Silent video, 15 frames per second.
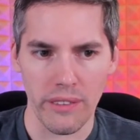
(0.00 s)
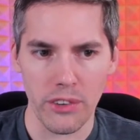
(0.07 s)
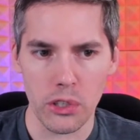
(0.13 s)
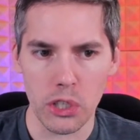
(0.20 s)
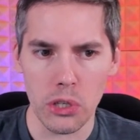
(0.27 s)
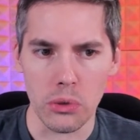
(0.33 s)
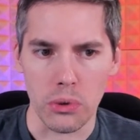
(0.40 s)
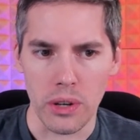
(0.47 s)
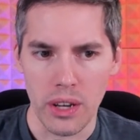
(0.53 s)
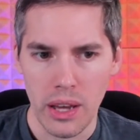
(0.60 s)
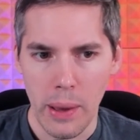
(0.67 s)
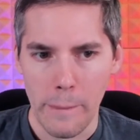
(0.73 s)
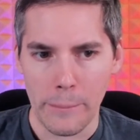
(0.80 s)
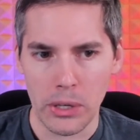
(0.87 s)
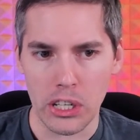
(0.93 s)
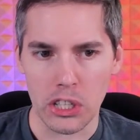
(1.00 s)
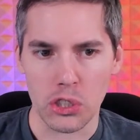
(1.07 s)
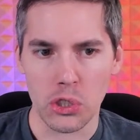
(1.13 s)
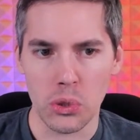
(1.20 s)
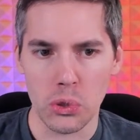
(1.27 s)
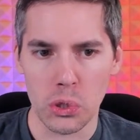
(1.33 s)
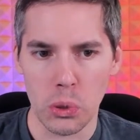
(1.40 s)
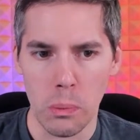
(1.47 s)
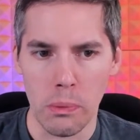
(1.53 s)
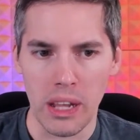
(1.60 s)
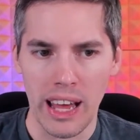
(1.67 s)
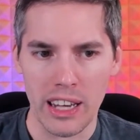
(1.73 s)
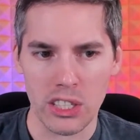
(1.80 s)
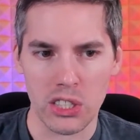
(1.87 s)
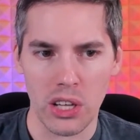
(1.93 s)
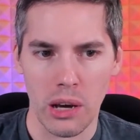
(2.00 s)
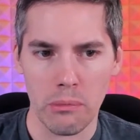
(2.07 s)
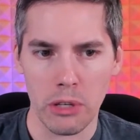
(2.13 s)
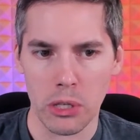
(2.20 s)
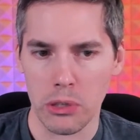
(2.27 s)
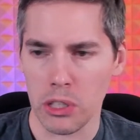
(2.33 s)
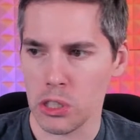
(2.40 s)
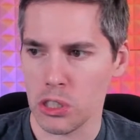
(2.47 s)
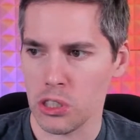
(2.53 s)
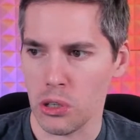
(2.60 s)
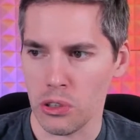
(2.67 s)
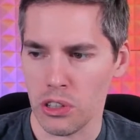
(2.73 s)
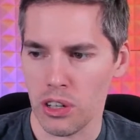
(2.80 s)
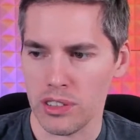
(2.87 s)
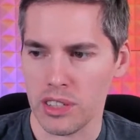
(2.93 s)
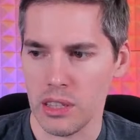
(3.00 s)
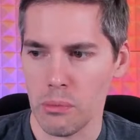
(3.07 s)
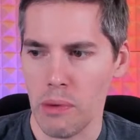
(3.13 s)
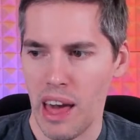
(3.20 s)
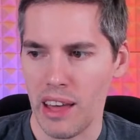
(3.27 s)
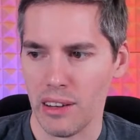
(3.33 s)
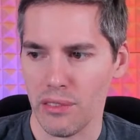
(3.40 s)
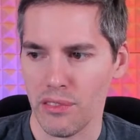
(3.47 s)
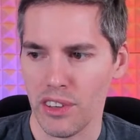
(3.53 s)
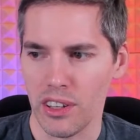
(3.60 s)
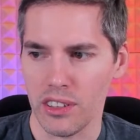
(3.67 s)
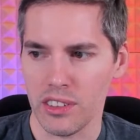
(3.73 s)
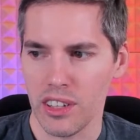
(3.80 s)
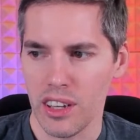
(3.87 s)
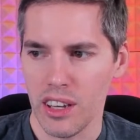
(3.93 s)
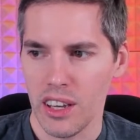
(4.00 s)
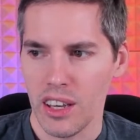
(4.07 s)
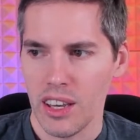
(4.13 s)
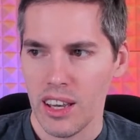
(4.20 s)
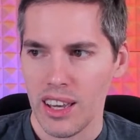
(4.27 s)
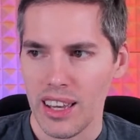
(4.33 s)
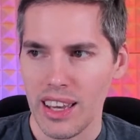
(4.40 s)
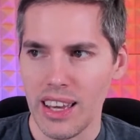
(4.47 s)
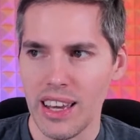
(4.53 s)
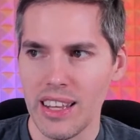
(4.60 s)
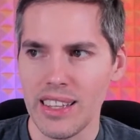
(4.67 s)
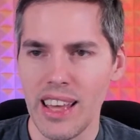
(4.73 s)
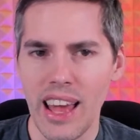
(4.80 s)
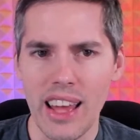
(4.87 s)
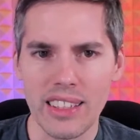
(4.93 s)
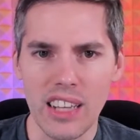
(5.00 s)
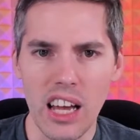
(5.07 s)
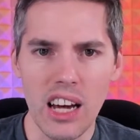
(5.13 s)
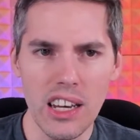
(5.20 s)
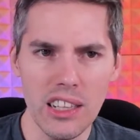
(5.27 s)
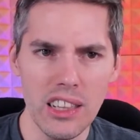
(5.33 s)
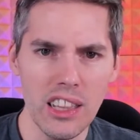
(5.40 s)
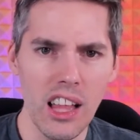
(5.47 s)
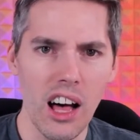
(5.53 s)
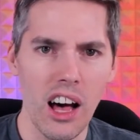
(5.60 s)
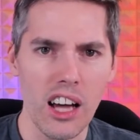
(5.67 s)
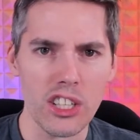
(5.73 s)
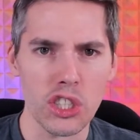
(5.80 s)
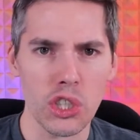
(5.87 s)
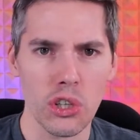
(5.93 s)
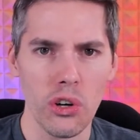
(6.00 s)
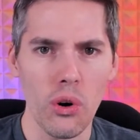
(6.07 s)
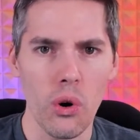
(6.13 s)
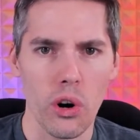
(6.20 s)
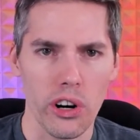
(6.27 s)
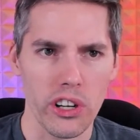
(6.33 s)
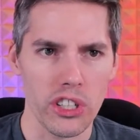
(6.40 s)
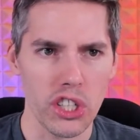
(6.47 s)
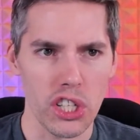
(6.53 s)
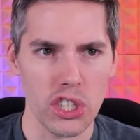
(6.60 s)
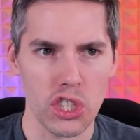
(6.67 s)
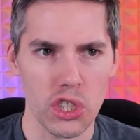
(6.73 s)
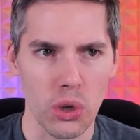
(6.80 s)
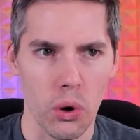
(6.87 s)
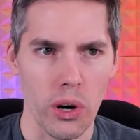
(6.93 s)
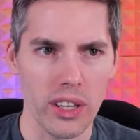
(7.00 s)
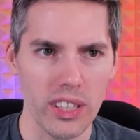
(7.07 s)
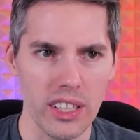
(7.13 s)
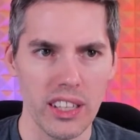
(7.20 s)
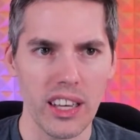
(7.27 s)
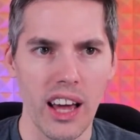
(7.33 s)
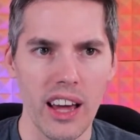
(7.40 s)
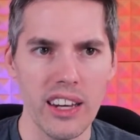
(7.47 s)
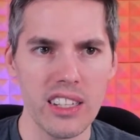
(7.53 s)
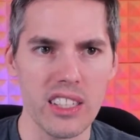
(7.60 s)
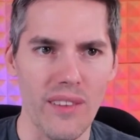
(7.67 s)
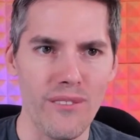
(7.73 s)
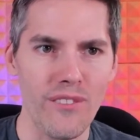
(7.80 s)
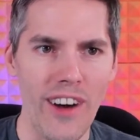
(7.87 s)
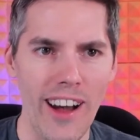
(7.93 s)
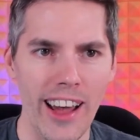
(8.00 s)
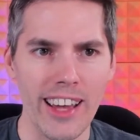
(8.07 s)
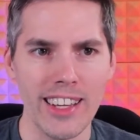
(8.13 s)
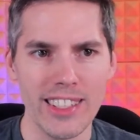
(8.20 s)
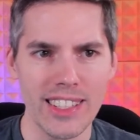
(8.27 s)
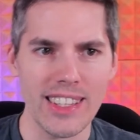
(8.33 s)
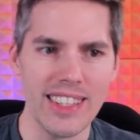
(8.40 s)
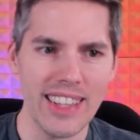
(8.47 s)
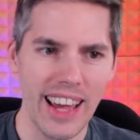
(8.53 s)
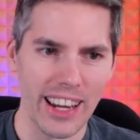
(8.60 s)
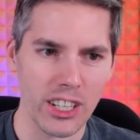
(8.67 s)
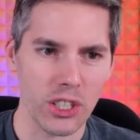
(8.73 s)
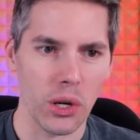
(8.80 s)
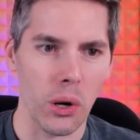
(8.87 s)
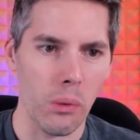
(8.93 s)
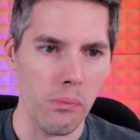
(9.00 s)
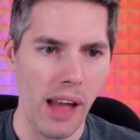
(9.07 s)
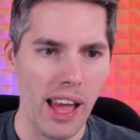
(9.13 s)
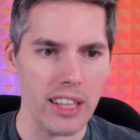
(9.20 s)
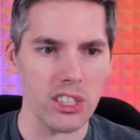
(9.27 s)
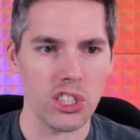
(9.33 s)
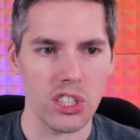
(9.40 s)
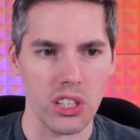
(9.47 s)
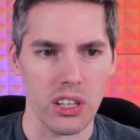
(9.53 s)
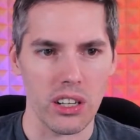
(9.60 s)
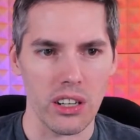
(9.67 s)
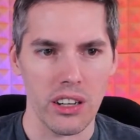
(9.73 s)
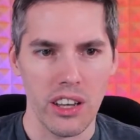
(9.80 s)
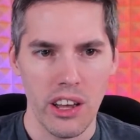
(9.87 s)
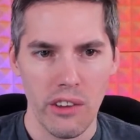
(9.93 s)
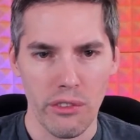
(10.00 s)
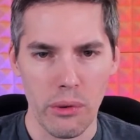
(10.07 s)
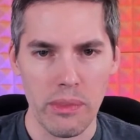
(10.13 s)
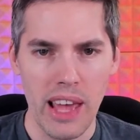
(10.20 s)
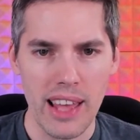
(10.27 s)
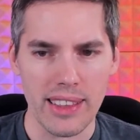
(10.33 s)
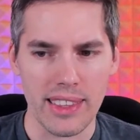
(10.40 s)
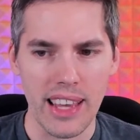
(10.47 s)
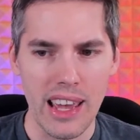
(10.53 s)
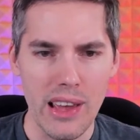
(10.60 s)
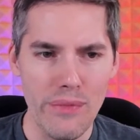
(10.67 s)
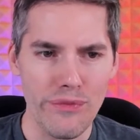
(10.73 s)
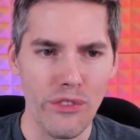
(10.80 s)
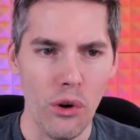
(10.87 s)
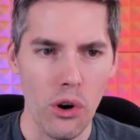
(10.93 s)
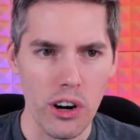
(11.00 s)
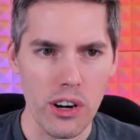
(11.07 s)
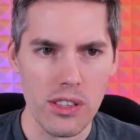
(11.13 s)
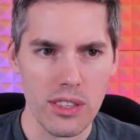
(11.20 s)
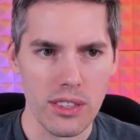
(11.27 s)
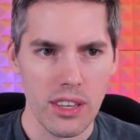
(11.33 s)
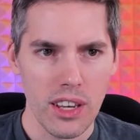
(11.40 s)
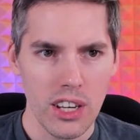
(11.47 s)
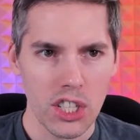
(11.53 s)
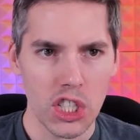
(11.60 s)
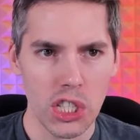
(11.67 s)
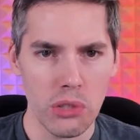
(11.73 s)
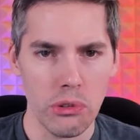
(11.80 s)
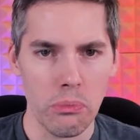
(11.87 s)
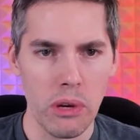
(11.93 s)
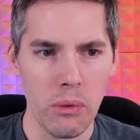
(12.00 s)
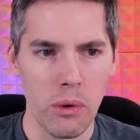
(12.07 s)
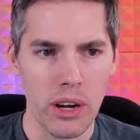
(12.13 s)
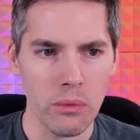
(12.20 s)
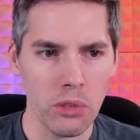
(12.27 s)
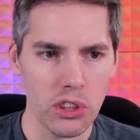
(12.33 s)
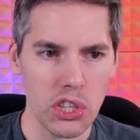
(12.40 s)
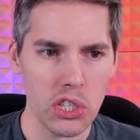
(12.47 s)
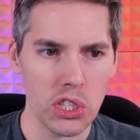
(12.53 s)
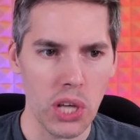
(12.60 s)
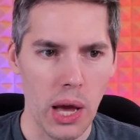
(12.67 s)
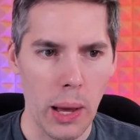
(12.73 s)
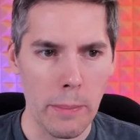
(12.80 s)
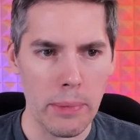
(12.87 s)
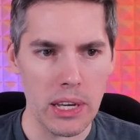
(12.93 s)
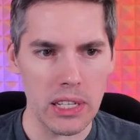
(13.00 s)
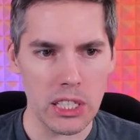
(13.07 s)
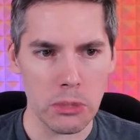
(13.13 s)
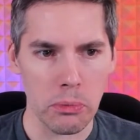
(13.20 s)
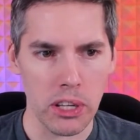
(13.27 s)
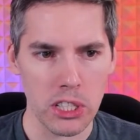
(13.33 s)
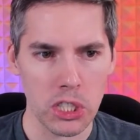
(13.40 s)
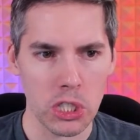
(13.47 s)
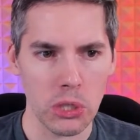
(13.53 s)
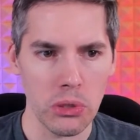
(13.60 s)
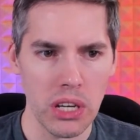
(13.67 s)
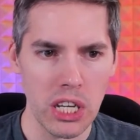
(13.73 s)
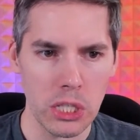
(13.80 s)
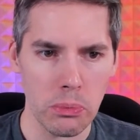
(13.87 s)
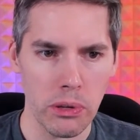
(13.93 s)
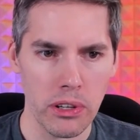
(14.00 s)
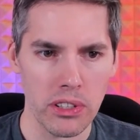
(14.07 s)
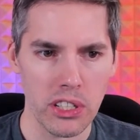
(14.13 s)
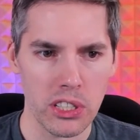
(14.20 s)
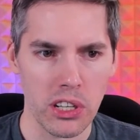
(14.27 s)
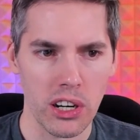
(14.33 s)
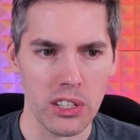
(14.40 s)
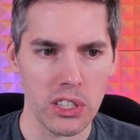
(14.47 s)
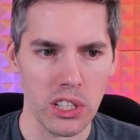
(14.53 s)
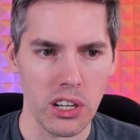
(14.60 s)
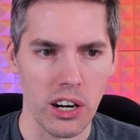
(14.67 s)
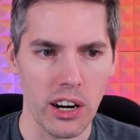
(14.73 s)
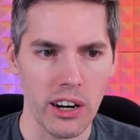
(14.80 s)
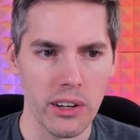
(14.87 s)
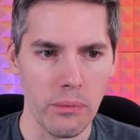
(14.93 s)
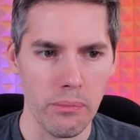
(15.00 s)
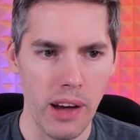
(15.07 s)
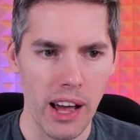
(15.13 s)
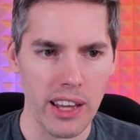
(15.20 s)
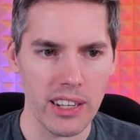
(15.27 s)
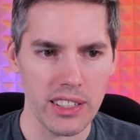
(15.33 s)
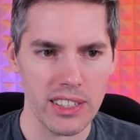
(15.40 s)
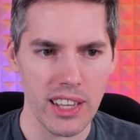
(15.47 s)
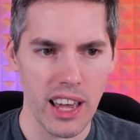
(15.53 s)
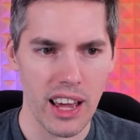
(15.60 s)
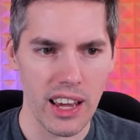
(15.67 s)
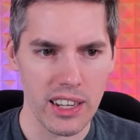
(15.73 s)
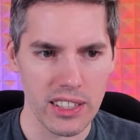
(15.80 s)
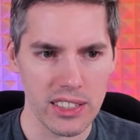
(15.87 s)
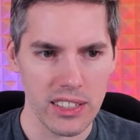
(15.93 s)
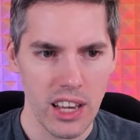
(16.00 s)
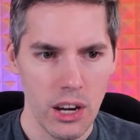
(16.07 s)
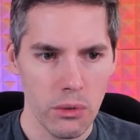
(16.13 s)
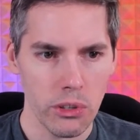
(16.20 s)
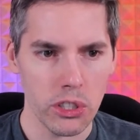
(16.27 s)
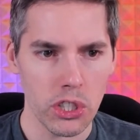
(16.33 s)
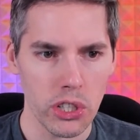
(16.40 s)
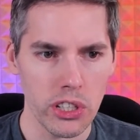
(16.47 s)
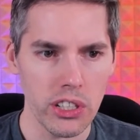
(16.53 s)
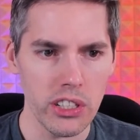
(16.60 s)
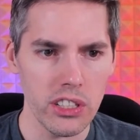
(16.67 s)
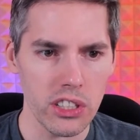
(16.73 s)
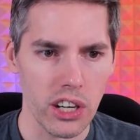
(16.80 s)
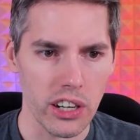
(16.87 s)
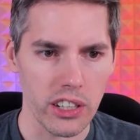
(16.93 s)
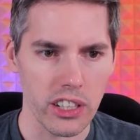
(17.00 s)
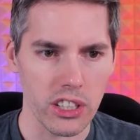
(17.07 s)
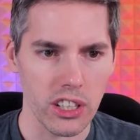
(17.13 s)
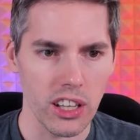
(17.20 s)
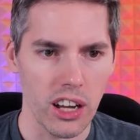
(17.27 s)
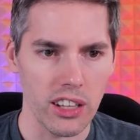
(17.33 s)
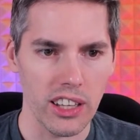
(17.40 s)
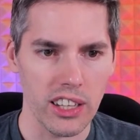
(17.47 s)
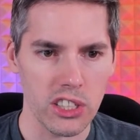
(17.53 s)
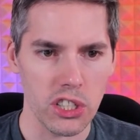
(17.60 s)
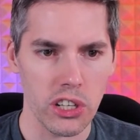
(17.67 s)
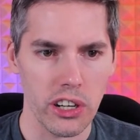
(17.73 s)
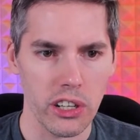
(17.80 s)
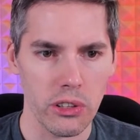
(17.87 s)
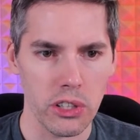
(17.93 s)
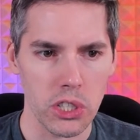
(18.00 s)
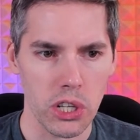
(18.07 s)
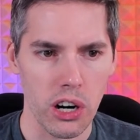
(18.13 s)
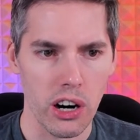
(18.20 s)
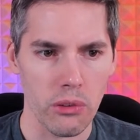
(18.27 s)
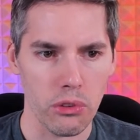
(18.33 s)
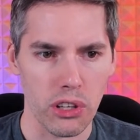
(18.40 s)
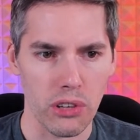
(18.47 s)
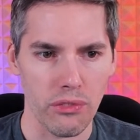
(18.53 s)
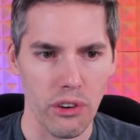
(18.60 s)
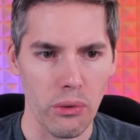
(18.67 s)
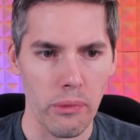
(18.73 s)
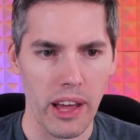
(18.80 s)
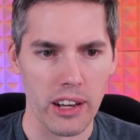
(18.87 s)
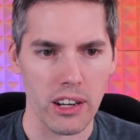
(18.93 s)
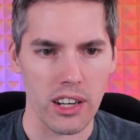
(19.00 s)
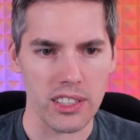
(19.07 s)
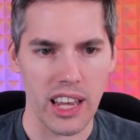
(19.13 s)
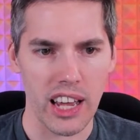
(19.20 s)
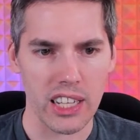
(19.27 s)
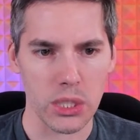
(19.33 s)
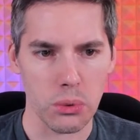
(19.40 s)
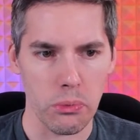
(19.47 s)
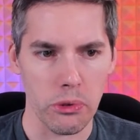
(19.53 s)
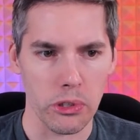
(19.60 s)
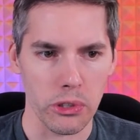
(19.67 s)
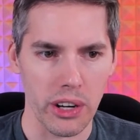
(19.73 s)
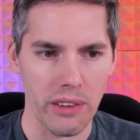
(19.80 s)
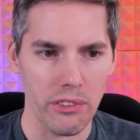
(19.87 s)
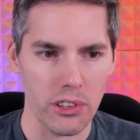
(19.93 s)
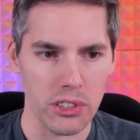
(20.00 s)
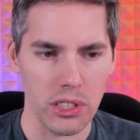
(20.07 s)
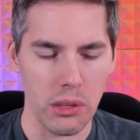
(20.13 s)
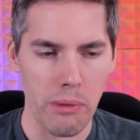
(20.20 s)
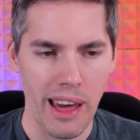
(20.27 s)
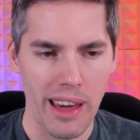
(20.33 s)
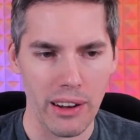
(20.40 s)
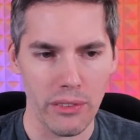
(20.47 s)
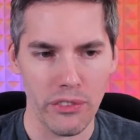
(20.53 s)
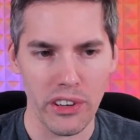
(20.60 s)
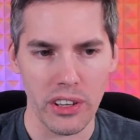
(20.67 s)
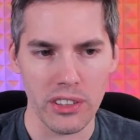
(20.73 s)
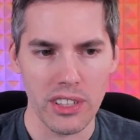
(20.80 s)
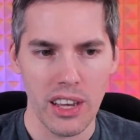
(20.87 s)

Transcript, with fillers: If you do, put a two two black zombie creature token onto the battlefield. And that unlocks her origin story, Liliana Defiant Necromancer. From that day forth, she would be one with the zombies. Plus two, each player discards a card, minus X. Return target non-legendary creature card with converted mana cost X from your graveyard to the battlefield.